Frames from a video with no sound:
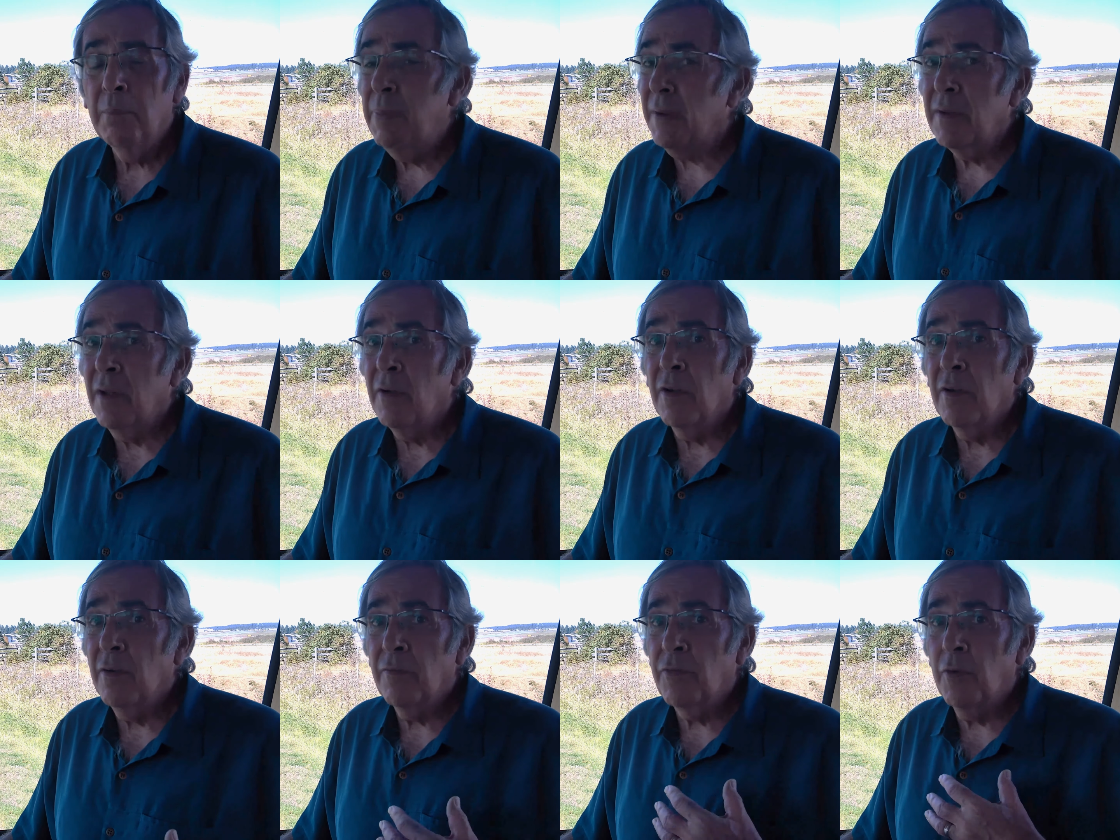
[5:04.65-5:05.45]
But
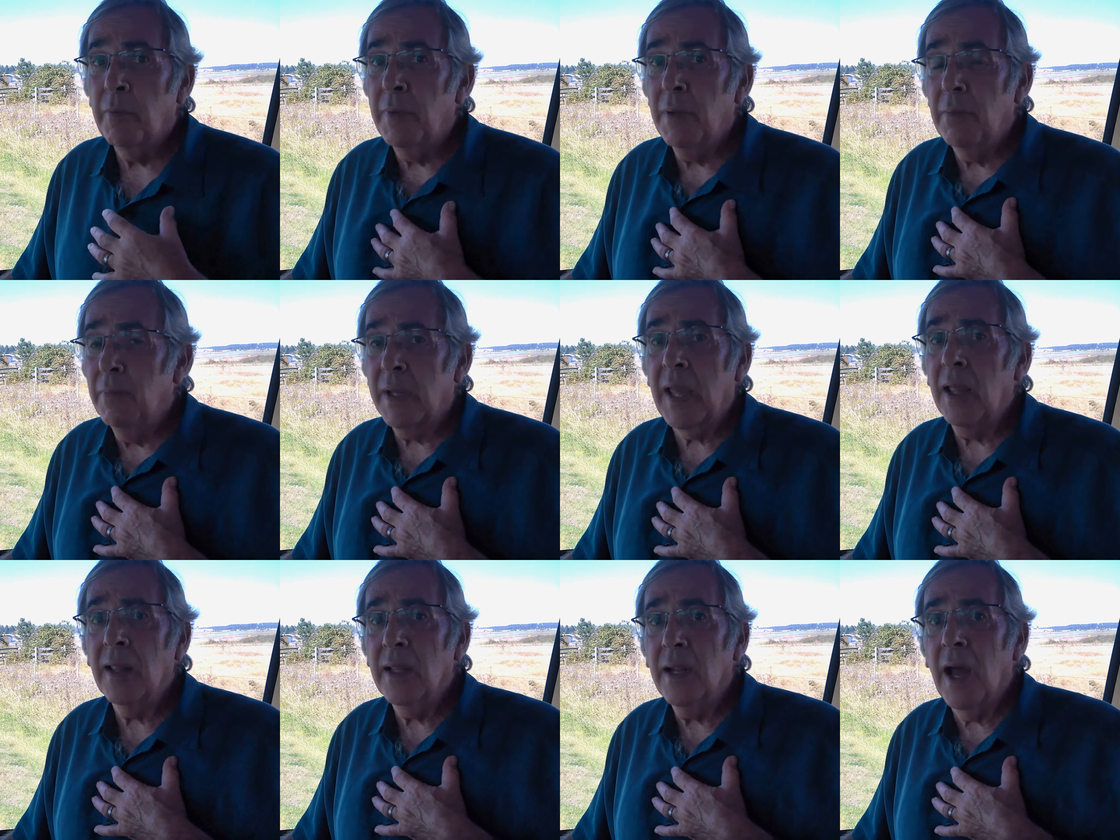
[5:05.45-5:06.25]
for
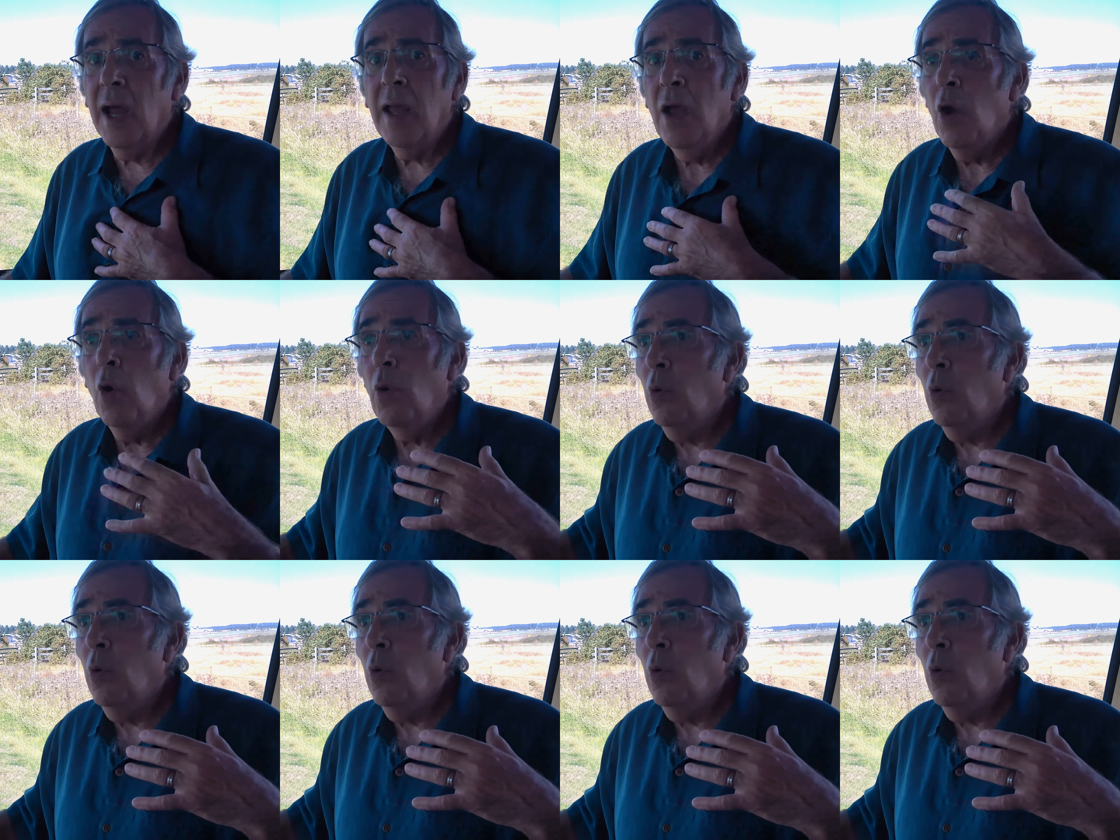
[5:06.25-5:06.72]
Michaela and I,